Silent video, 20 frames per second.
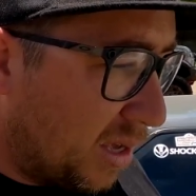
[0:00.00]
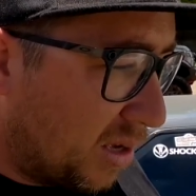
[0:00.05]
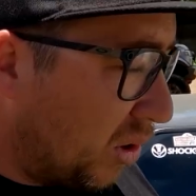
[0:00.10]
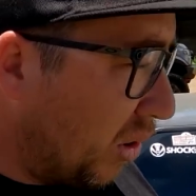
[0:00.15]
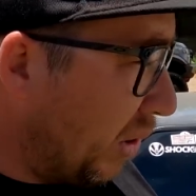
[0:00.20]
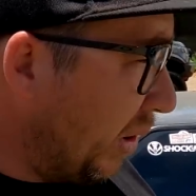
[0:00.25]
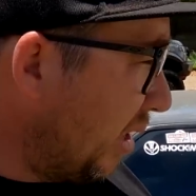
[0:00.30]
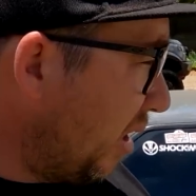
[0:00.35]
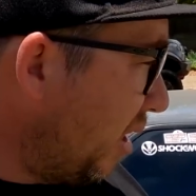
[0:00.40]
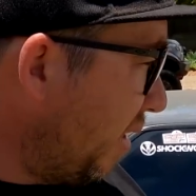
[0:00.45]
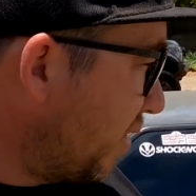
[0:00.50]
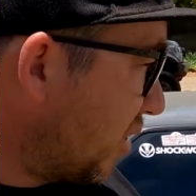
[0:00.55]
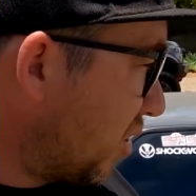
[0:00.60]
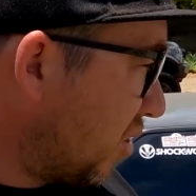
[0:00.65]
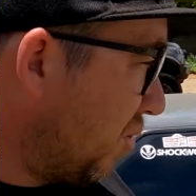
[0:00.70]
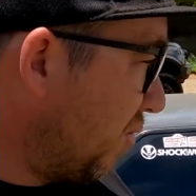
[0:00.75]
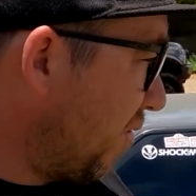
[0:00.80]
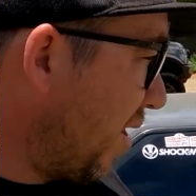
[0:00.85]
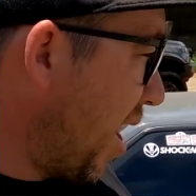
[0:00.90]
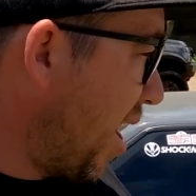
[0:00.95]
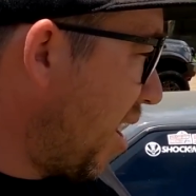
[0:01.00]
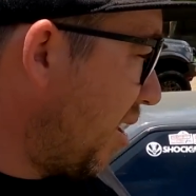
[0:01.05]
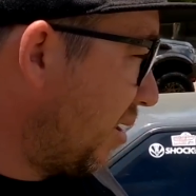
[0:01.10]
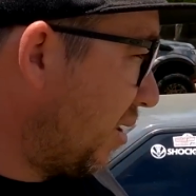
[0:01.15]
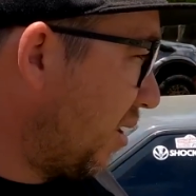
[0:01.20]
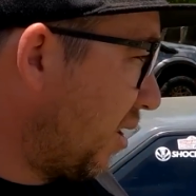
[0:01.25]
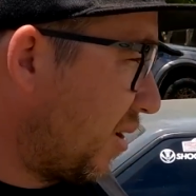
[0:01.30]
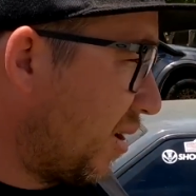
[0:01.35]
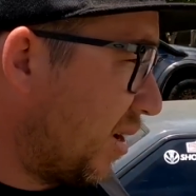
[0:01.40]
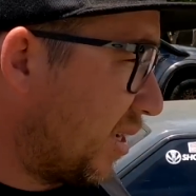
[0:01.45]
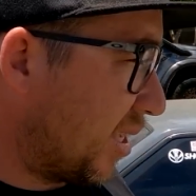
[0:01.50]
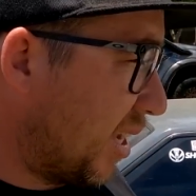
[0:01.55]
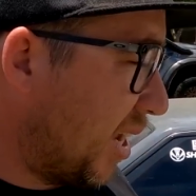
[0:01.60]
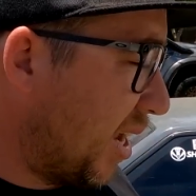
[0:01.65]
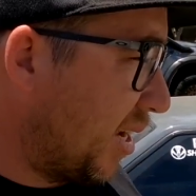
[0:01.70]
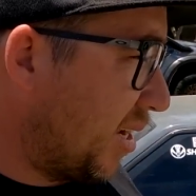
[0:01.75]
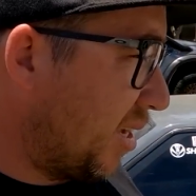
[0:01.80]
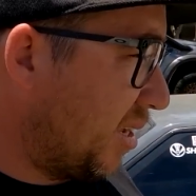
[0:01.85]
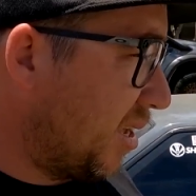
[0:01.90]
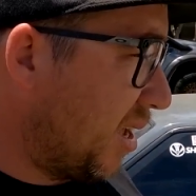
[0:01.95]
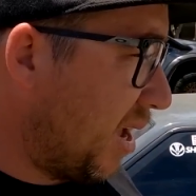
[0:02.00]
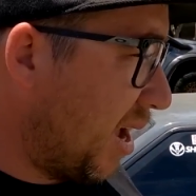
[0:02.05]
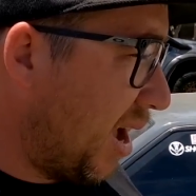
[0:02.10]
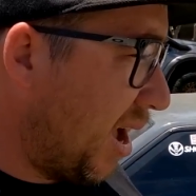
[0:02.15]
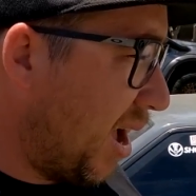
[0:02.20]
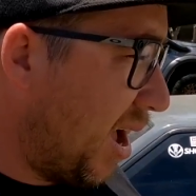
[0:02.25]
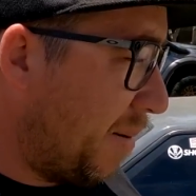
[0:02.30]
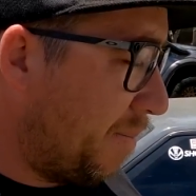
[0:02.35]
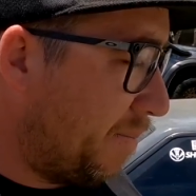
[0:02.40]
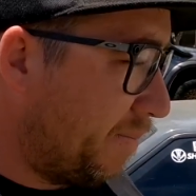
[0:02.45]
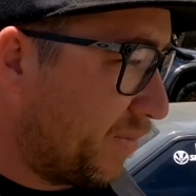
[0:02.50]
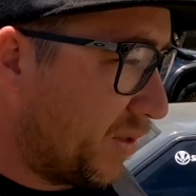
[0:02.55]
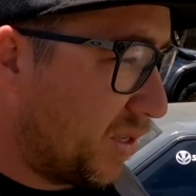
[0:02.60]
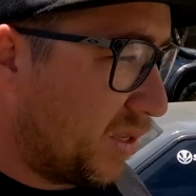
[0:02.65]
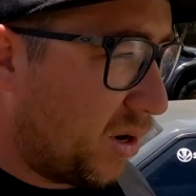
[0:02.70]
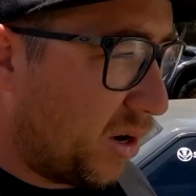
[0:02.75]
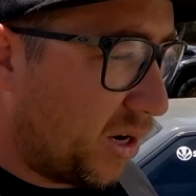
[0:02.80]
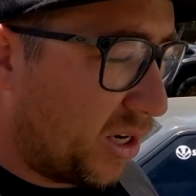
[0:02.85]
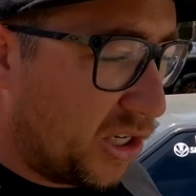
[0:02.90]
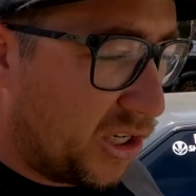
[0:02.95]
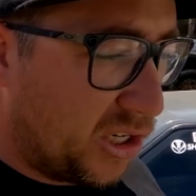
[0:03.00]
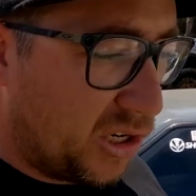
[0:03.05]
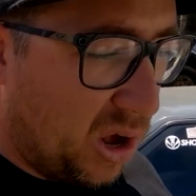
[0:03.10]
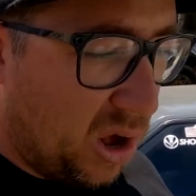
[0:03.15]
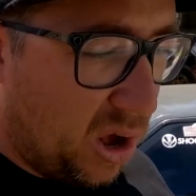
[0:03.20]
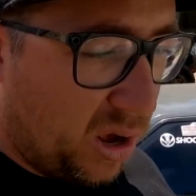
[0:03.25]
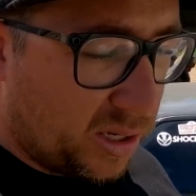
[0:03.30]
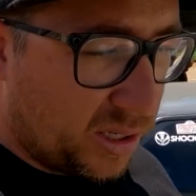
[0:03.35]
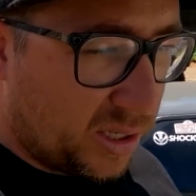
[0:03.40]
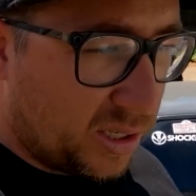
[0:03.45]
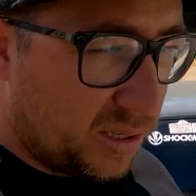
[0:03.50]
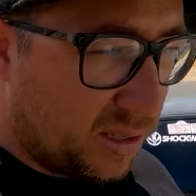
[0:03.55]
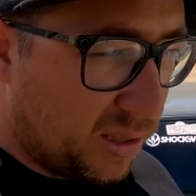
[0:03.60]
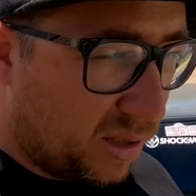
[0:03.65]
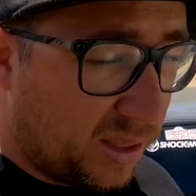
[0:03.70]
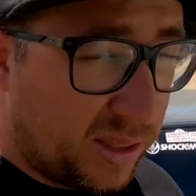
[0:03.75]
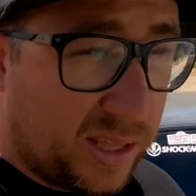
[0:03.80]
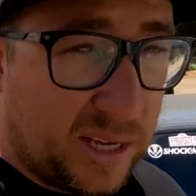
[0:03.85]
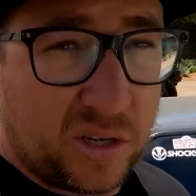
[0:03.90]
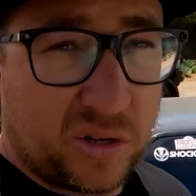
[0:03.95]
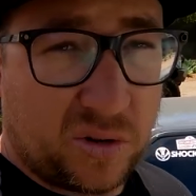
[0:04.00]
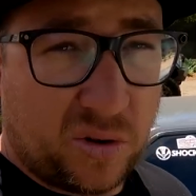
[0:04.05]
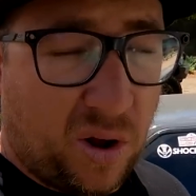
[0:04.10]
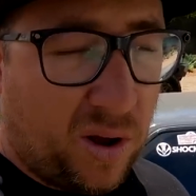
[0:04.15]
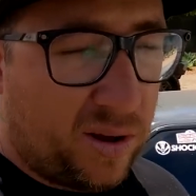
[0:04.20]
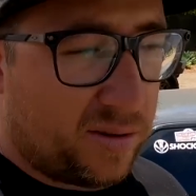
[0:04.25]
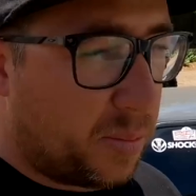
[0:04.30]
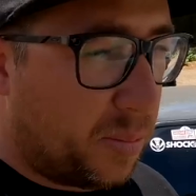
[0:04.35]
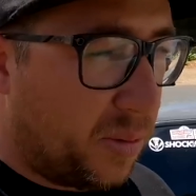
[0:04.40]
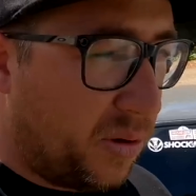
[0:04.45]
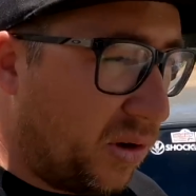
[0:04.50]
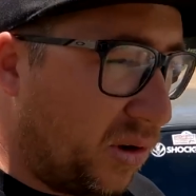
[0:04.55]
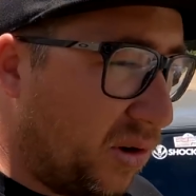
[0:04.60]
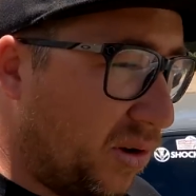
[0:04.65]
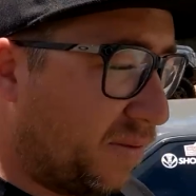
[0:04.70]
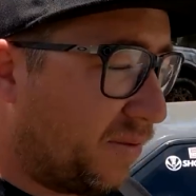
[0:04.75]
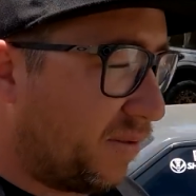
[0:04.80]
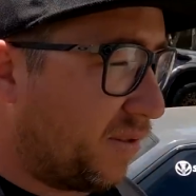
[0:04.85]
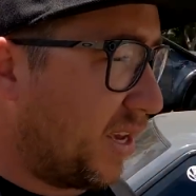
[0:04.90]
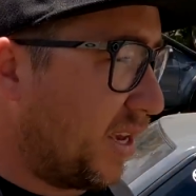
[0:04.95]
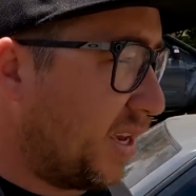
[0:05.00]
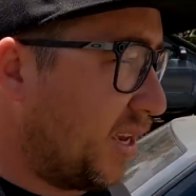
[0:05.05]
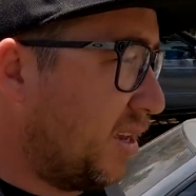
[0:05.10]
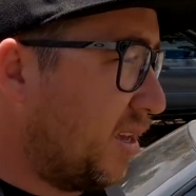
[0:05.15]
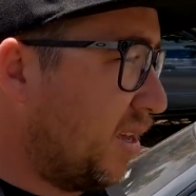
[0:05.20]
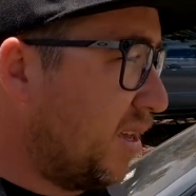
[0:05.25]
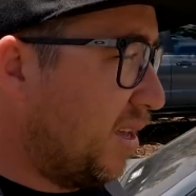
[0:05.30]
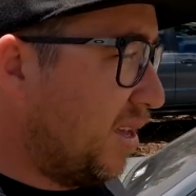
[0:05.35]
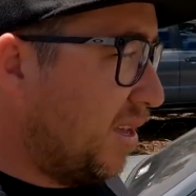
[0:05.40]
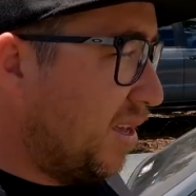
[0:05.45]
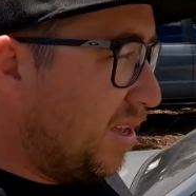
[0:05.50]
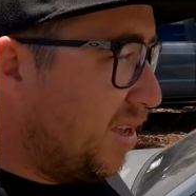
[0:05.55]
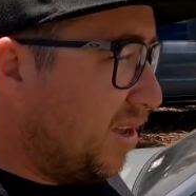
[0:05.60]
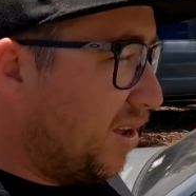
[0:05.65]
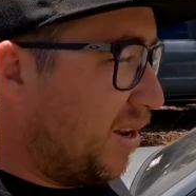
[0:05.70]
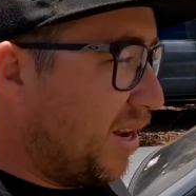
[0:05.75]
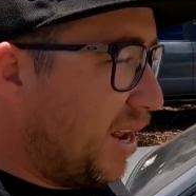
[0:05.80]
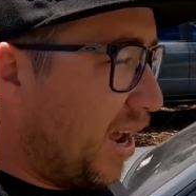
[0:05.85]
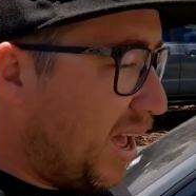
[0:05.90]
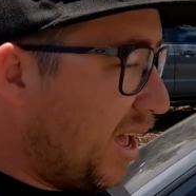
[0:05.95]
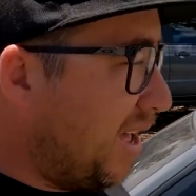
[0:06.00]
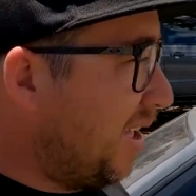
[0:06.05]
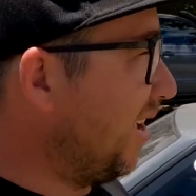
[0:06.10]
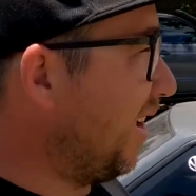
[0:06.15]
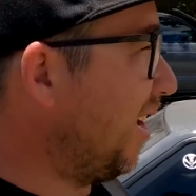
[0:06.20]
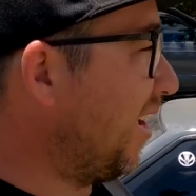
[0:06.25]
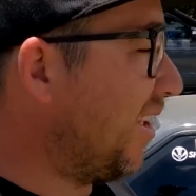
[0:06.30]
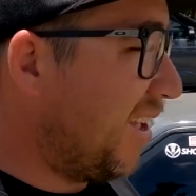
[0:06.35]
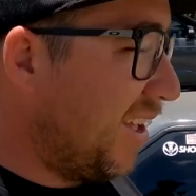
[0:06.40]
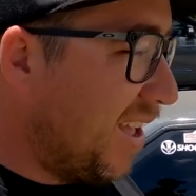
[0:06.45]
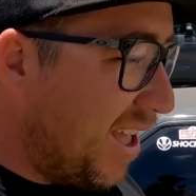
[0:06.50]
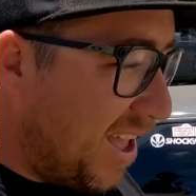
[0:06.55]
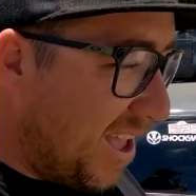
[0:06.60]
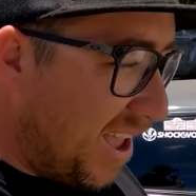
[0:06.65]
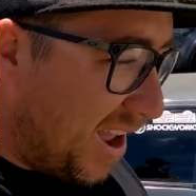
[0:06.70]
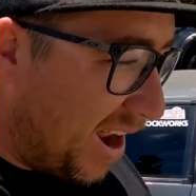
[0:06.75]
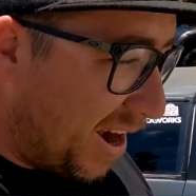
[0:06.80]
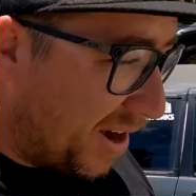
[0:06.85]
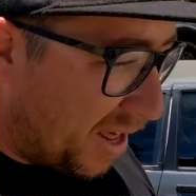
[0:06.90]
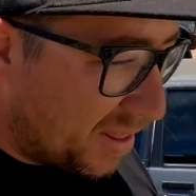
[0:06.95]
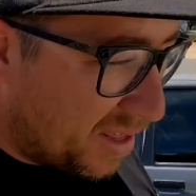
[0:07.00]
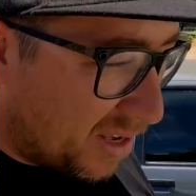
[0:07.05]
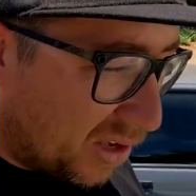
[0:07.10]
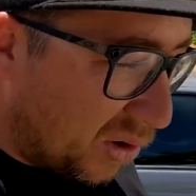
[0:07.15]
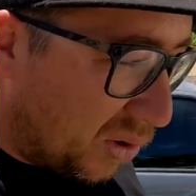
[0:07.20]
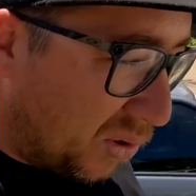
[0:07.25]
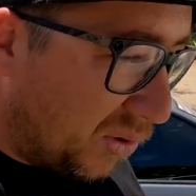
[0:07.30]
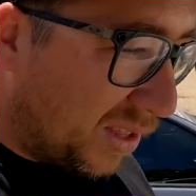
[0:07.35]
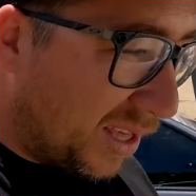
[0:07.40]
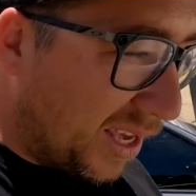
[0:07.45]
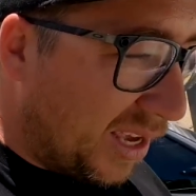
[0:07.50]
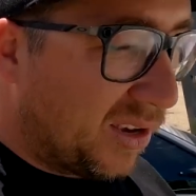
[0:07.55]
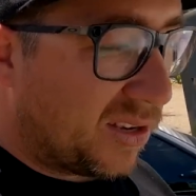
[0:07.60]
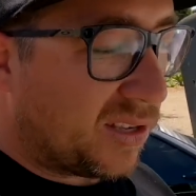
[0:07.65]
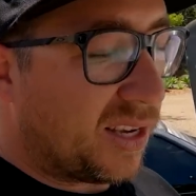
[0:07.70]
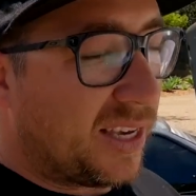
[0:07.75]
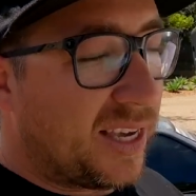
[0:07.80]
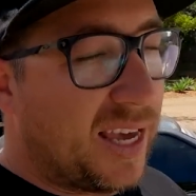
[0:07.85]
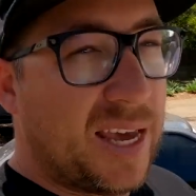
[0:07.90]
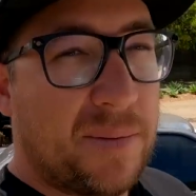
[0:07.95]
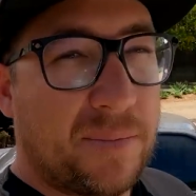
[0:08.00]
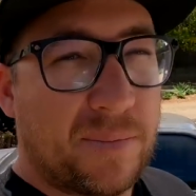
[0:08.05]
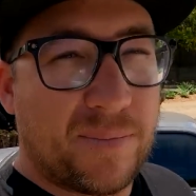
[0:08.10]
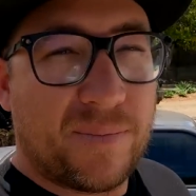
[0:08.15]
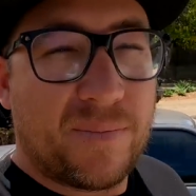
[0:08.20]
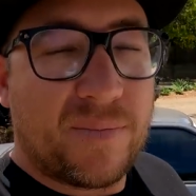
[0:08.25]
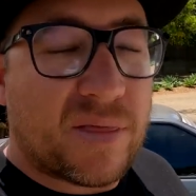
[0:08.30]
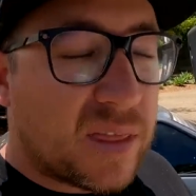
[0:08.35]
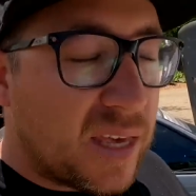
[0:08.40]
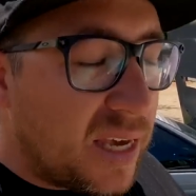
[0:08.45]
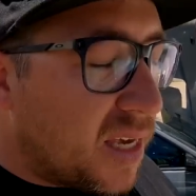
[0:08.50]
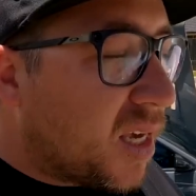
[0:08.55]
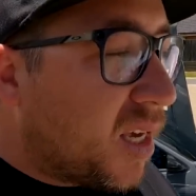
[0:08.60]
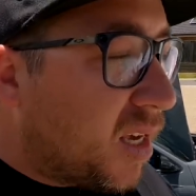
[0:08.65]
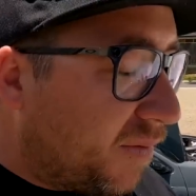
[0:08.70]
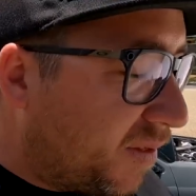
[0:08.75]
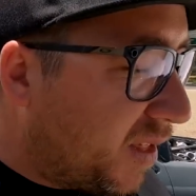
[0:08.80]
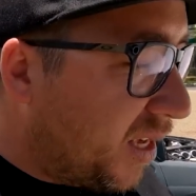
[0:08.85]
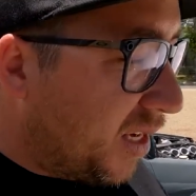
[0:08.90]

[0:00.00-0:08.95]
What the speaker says: Coilovers all round, like I said. Nice shocks. I think drives beautifully. Now, another cool thing, because I keep thinking of